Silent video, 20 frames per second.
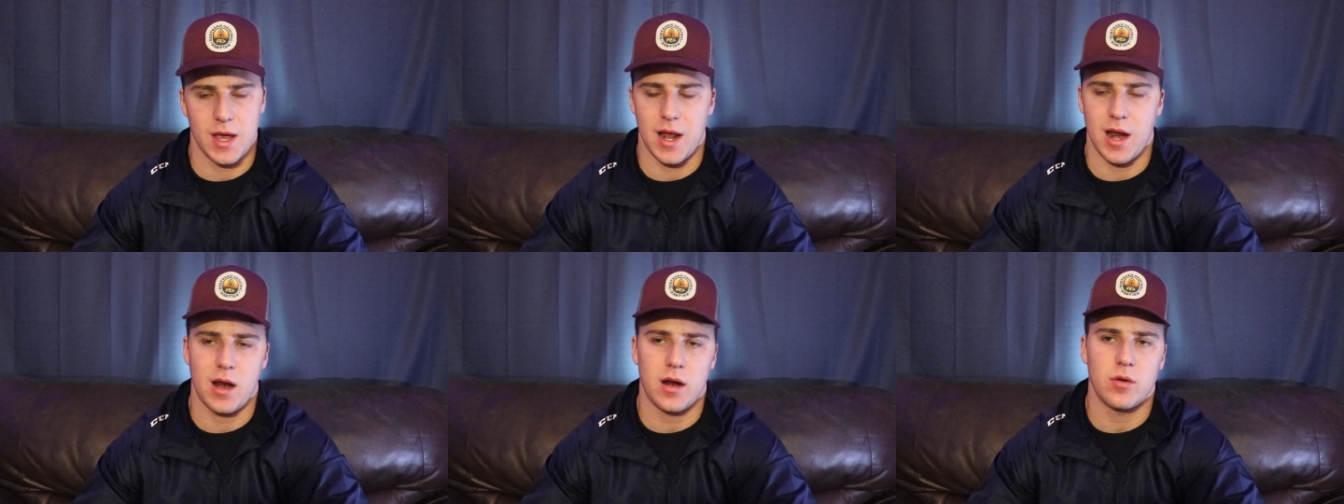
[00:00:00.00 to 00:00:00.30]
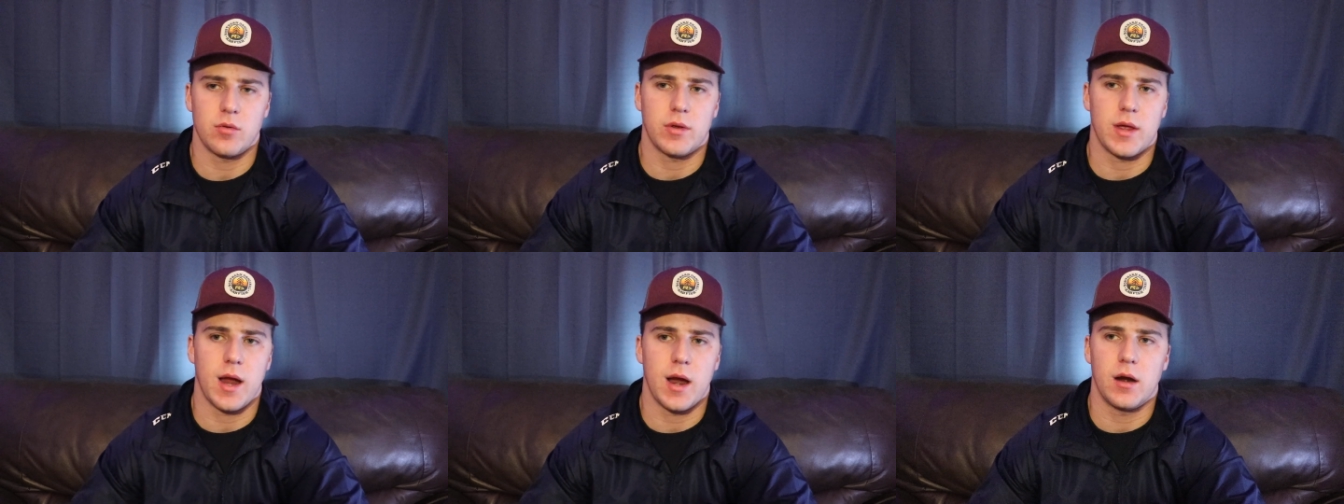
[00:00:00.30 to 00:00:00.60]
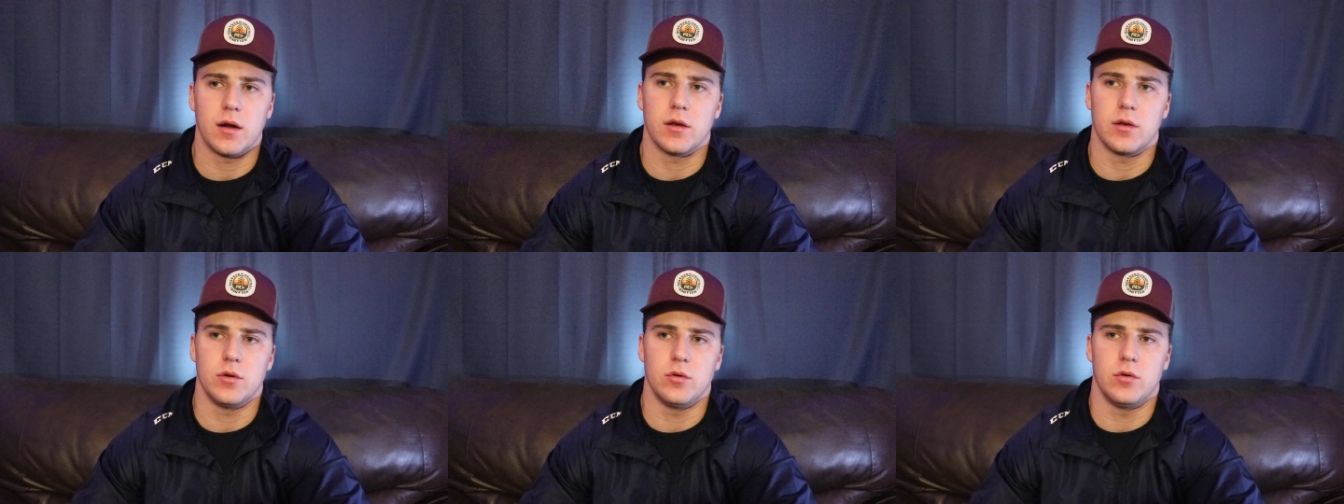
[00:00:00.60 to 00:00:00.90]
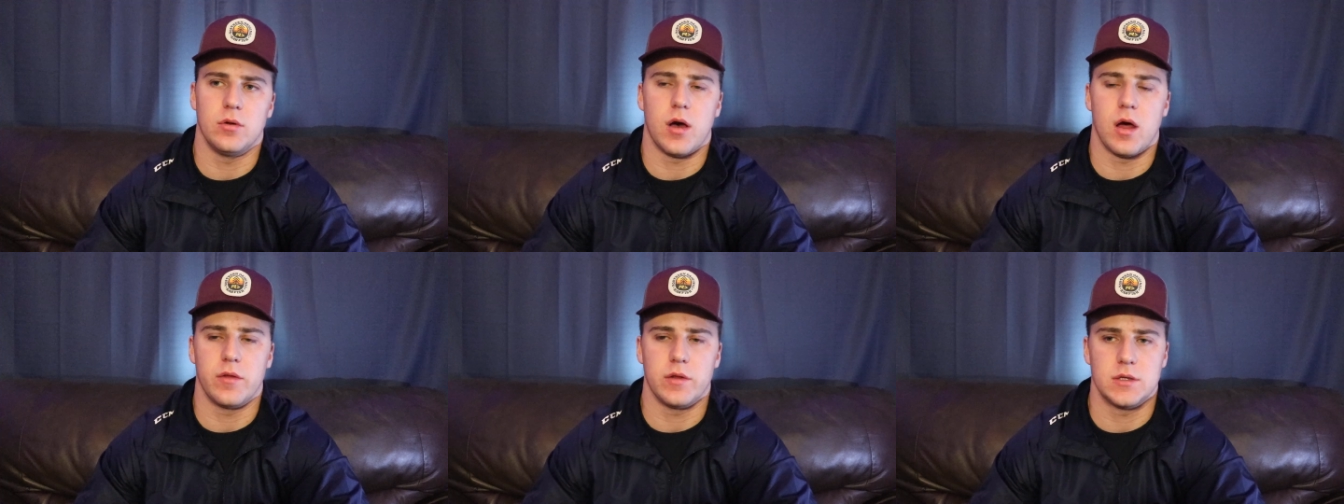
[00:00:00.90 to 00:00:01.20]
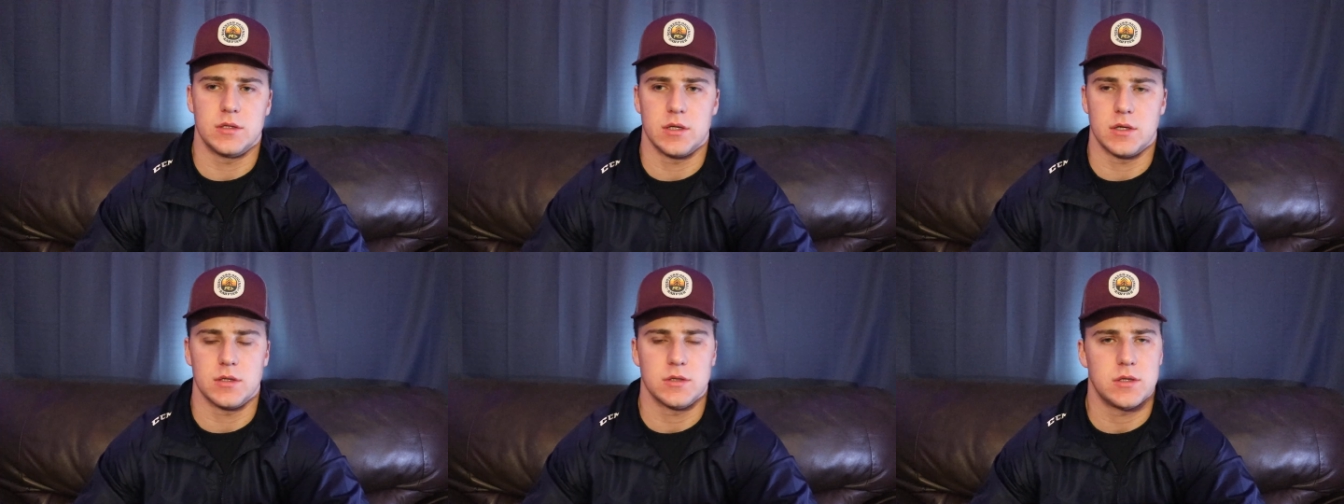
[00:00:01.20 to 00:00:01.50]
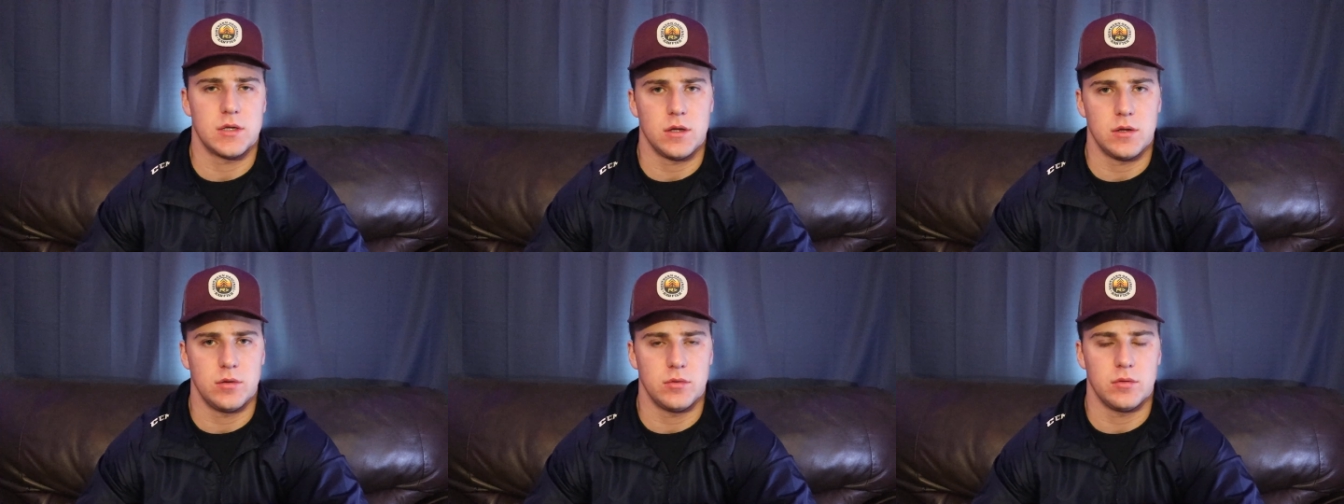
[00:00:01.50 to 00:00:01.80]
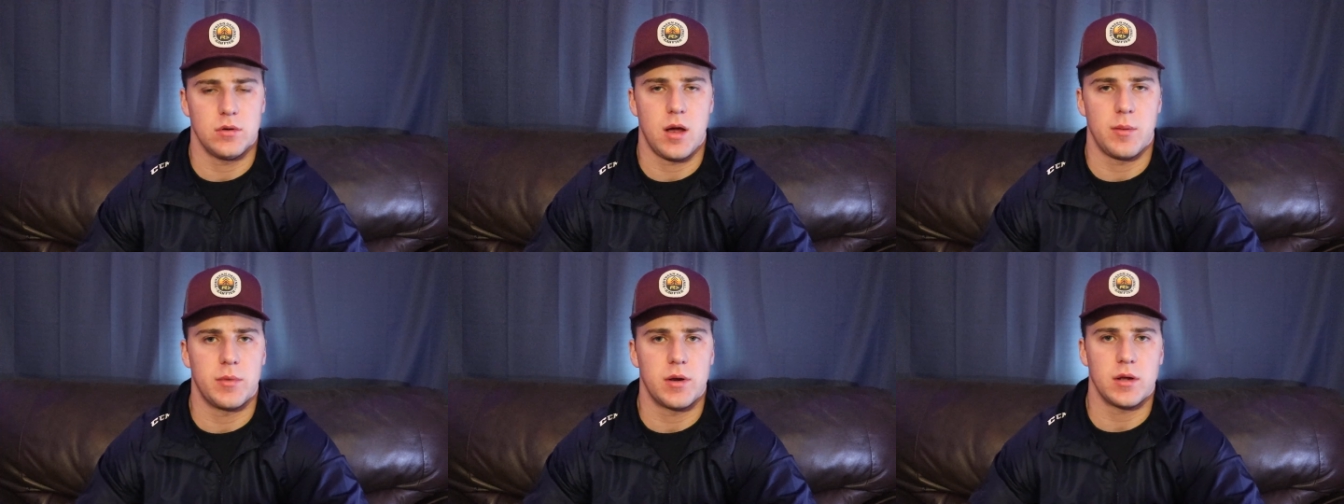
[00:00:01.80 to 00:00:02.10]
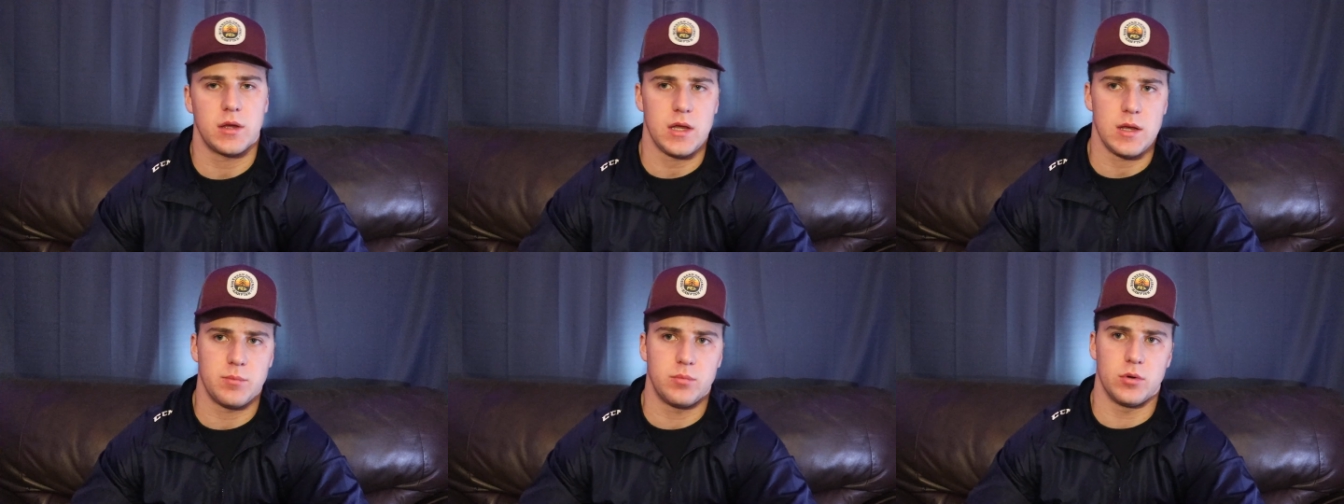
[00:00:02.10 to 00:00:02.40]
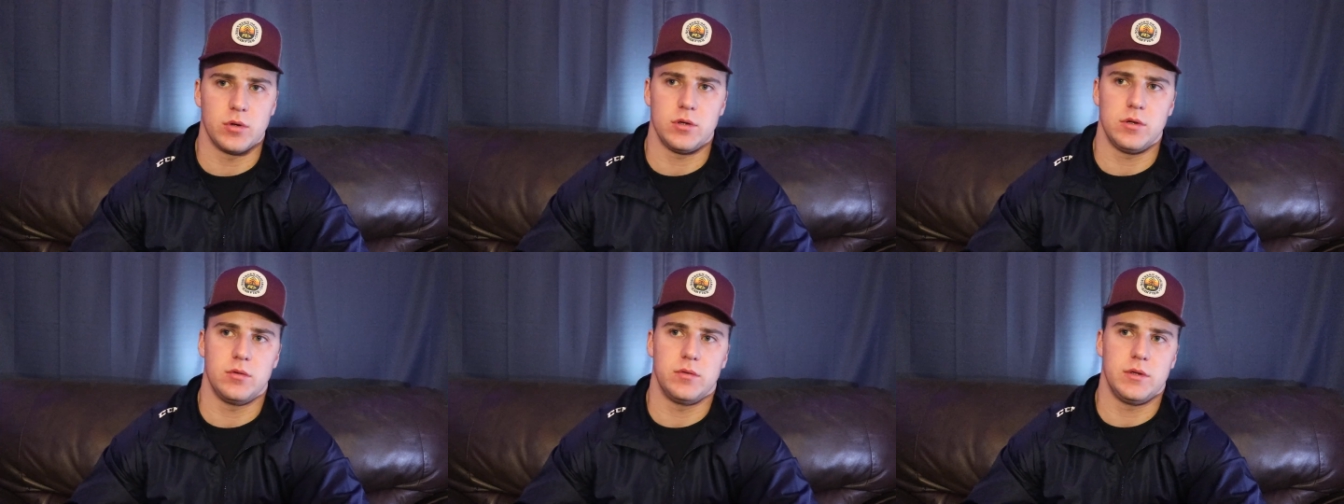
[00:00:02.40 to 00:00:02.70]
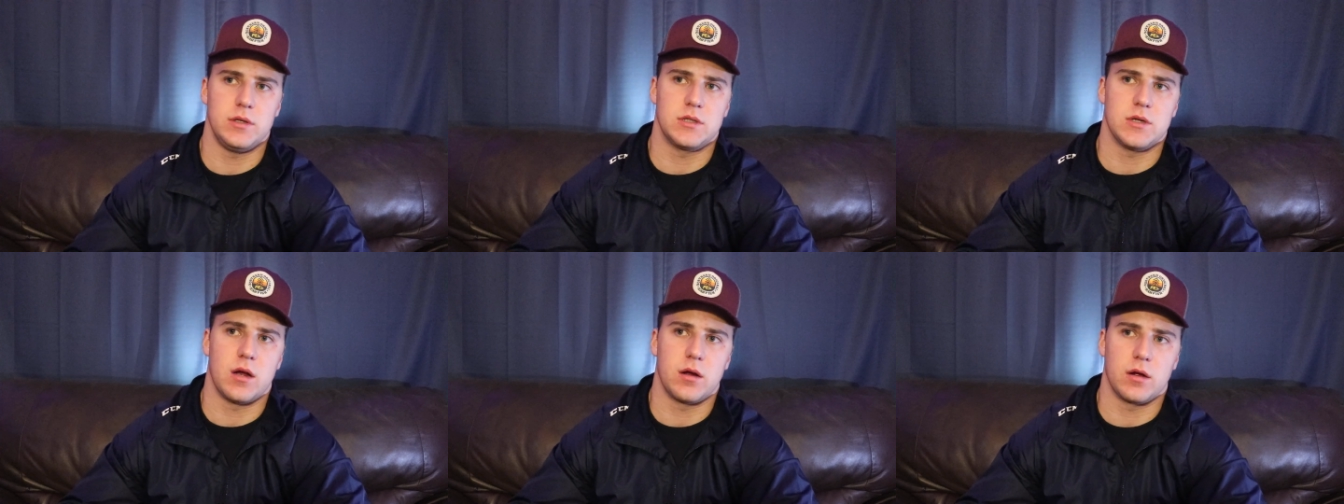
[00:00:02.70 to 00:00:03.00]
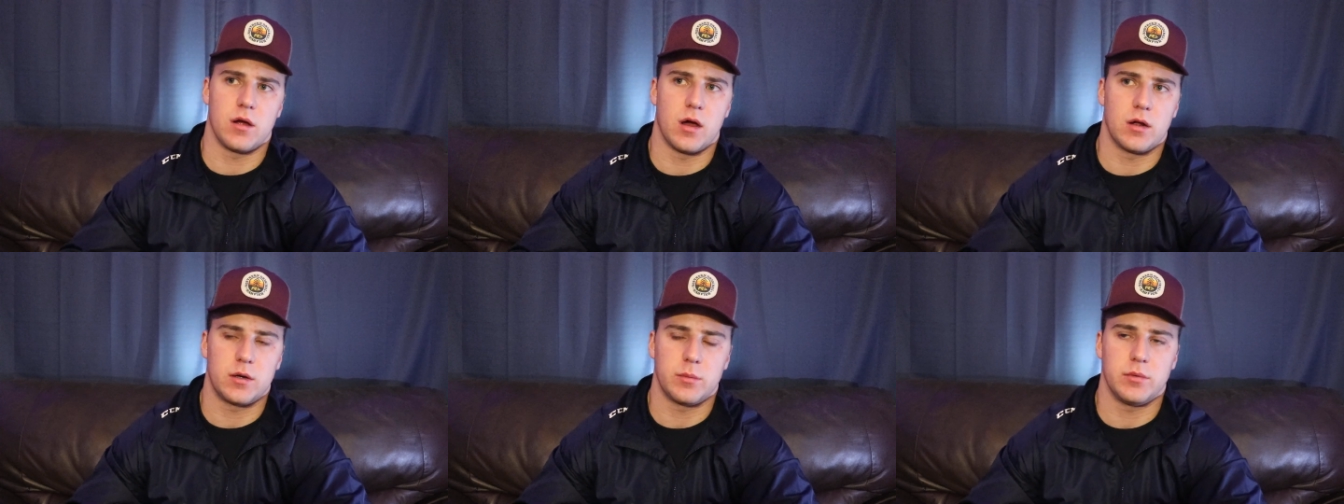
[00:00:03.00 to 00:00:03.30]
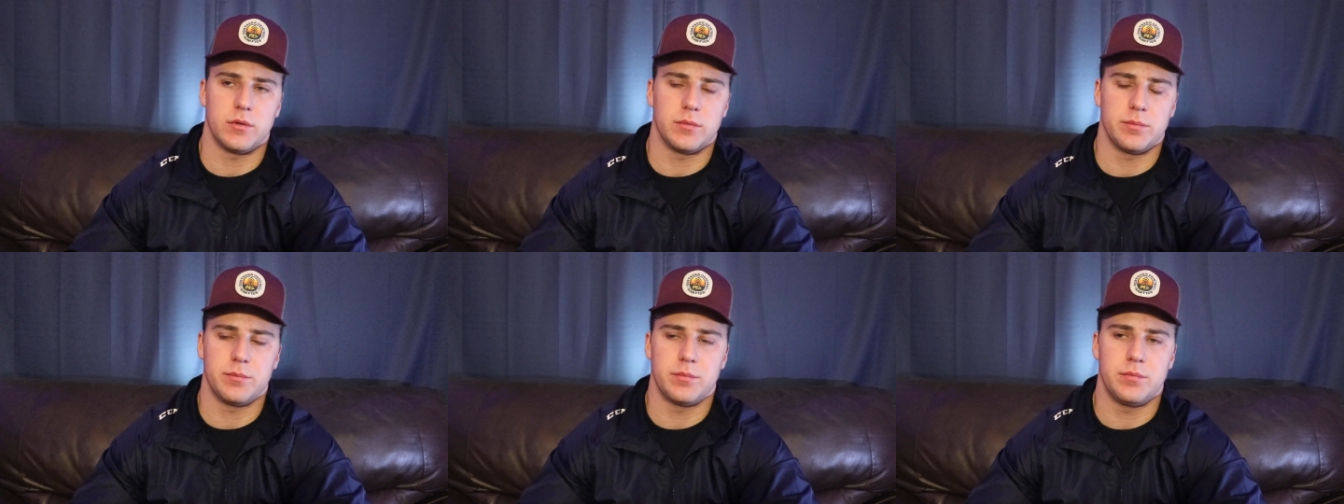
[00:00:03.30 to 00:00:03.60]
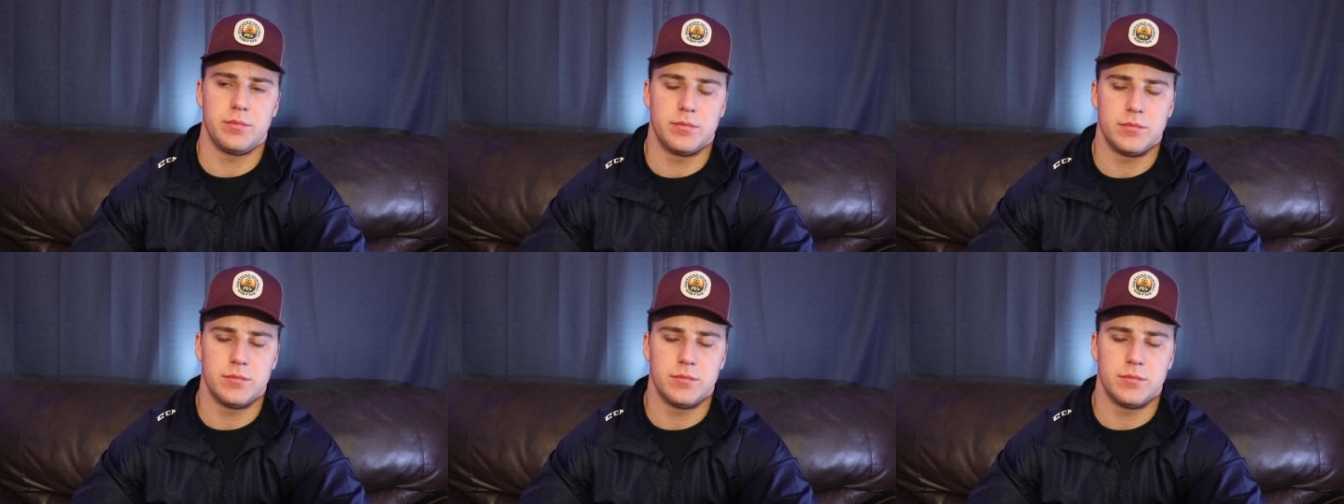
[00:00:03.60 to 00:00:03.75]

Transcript: and I don't care to do all these things to you. I'm going to keep putting you in these uncomfortable